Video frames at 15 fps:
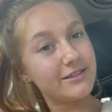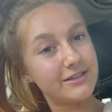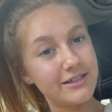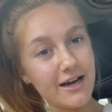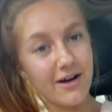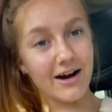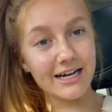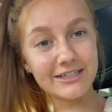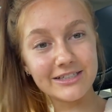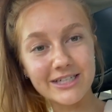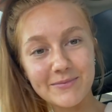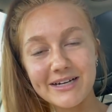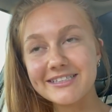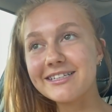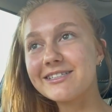So I just
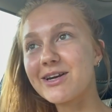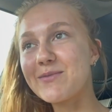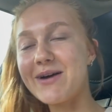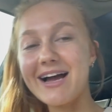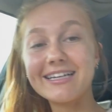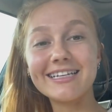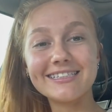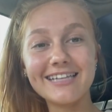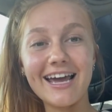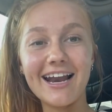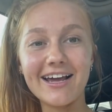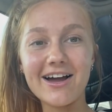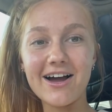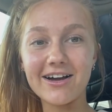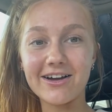took my sister to practice and
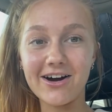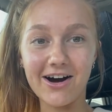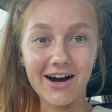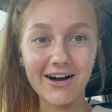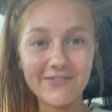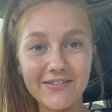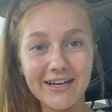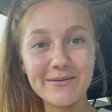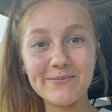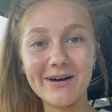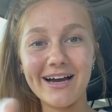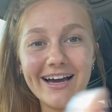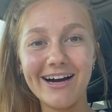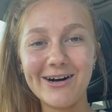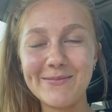I got coffee,
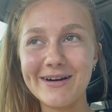but oh